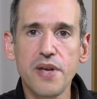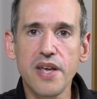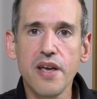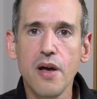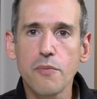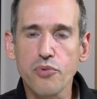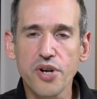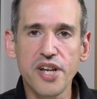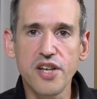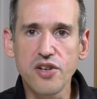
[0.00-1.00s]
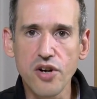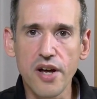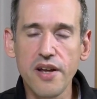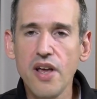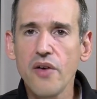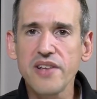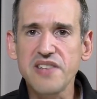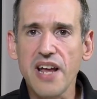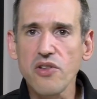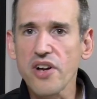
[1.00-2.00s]
be pretty good.
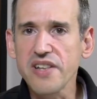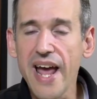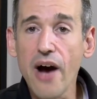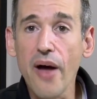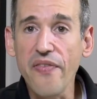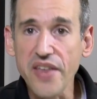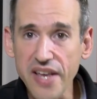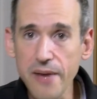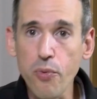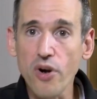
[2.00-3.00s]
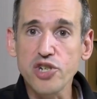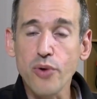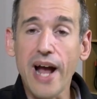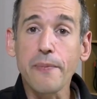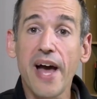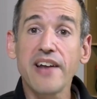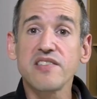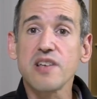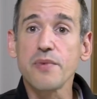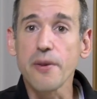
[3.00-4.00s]
Let's take a look now at the keyboard, trackpad,
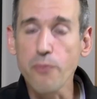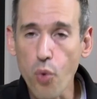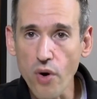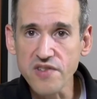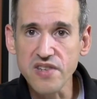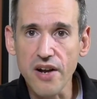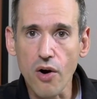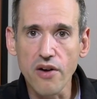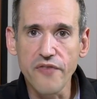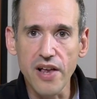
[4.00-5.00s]
and some of the ports that are